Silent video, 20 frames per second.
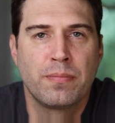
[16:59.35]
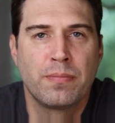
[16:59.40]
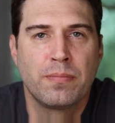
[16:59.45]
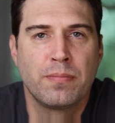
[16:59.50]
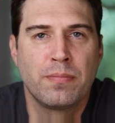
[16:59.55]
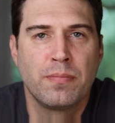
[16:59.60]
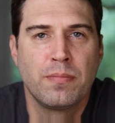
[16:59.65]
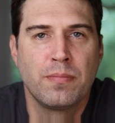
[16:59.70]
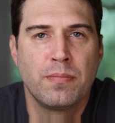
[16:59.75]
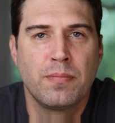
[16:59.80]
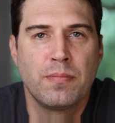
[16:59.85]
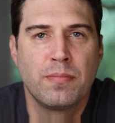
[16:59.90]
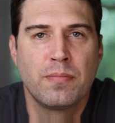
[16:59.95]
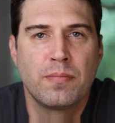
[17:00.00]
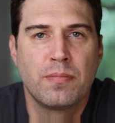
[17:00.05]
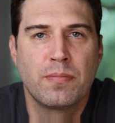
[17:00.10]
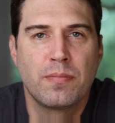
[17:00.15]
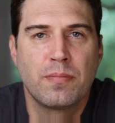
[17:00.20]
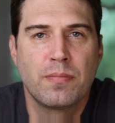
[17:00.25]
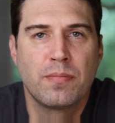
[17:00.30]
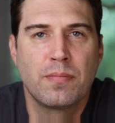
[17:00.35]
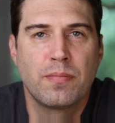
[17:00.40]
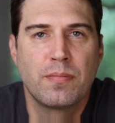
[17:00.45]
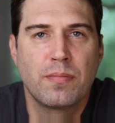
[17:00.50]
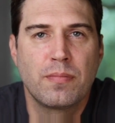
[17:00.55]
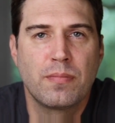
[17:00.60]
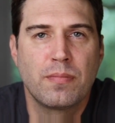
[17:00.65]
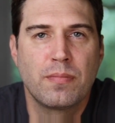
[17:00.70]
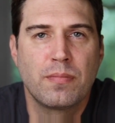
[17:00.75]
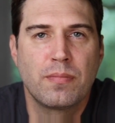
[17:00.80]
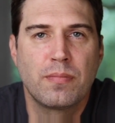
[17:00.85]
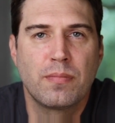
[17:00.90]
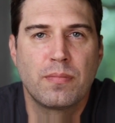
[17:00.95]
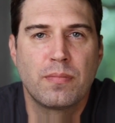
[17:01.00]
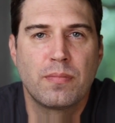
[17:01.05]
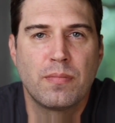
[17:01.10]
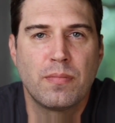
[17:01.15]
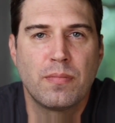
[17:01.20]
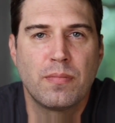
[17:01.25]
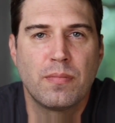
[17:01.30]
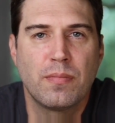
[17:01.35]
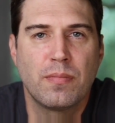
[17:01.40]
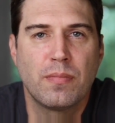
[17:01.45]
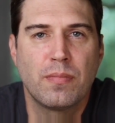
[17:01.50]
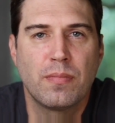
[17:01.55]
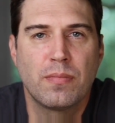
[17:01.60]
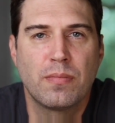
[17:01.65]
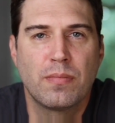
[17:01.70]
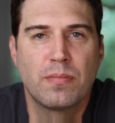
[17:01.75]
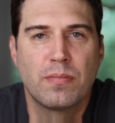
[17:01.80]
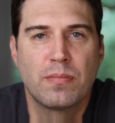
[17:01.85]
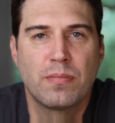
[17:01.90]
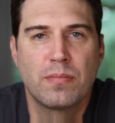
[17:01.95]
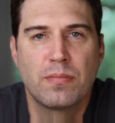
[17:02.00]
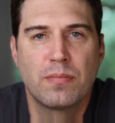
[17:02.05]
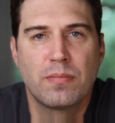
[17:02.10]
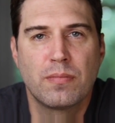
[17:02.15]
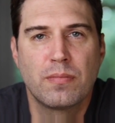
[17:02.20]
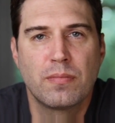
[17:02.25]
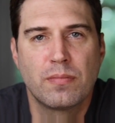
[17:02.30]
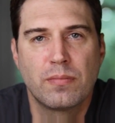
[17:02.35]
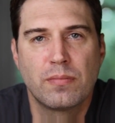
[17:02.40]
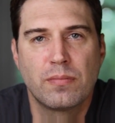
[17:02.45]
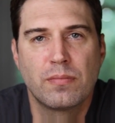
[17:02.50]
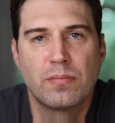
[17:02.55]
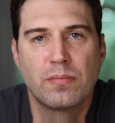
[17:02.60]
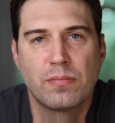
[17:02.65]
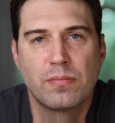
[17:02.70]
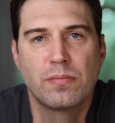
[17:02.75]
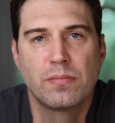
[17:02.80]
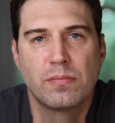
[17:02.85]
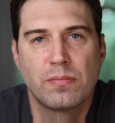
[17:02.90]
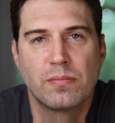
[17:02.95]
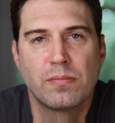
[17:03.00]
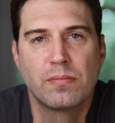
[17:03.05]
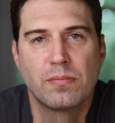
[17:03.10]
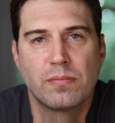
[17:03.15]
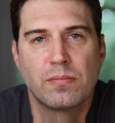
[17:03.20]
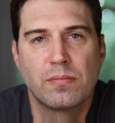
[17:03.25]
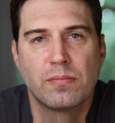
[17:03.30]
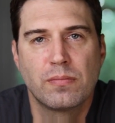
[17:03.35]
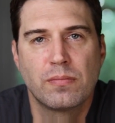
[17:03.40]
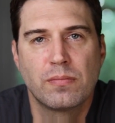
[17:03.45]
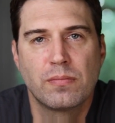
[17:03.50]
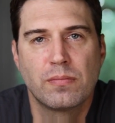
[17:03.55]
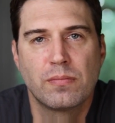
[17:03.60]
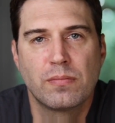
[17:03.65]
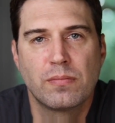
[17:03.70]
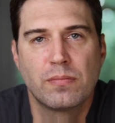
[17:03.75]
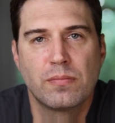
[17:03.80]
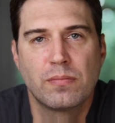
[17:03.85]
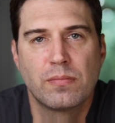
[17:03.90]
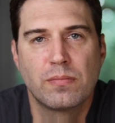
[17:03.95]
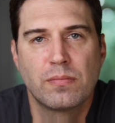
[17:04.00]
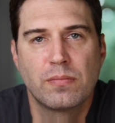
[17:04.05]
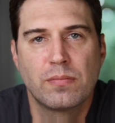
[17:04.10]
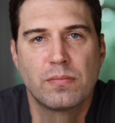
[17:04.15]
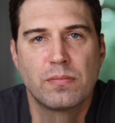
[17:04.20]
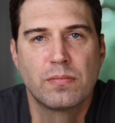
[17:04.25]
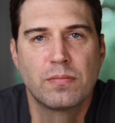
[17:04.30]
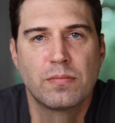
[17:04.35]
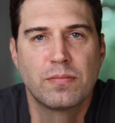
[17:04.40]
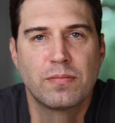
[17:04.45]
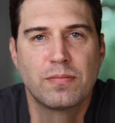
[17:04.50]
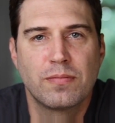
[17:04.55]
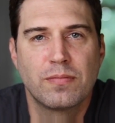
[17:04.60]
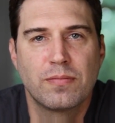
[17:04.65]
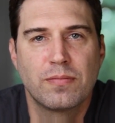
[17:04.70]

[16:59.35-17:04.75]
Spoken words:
(not speaking)